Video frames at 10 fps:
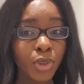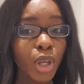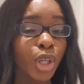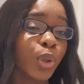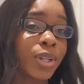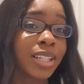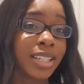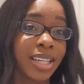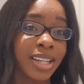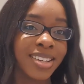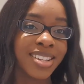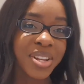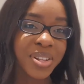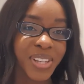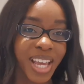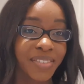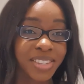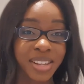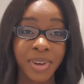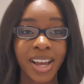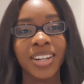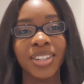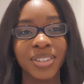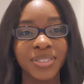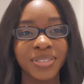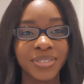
you will need to have some kind of,